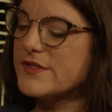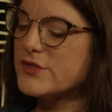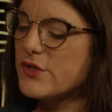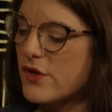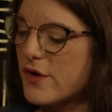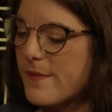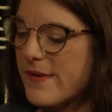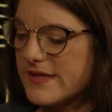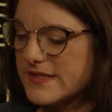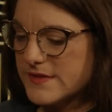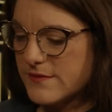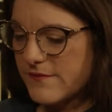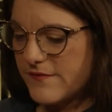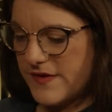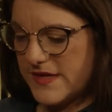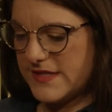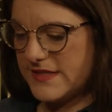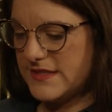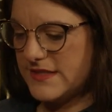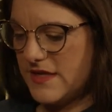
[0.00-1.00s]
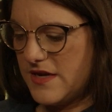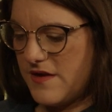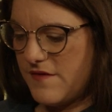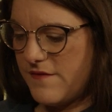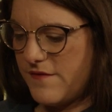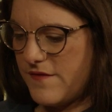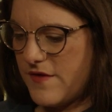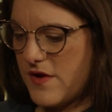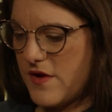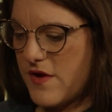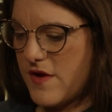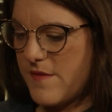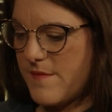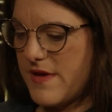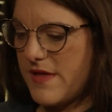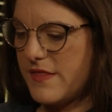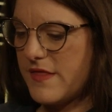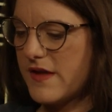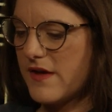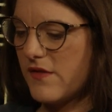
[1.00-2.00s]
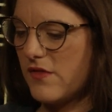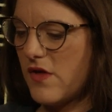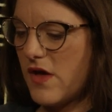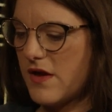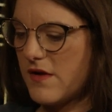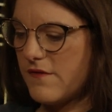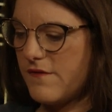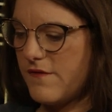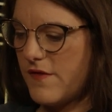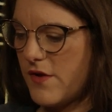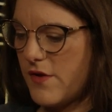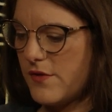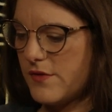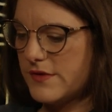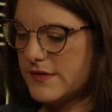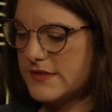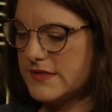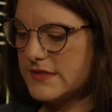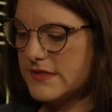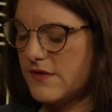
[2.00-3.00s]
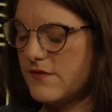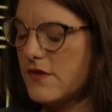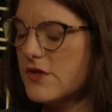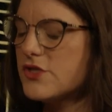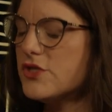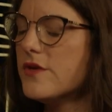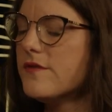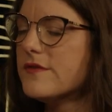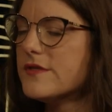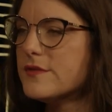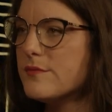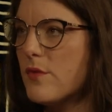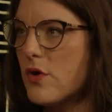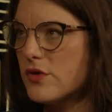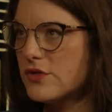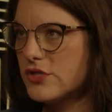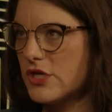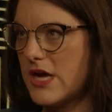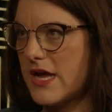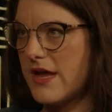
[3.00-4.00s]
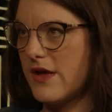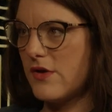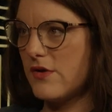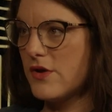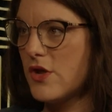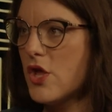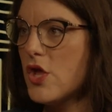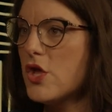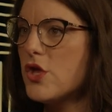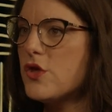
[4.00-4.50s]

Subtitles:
talk about some fun stuff. I think a lot of folks, unless you have a small child,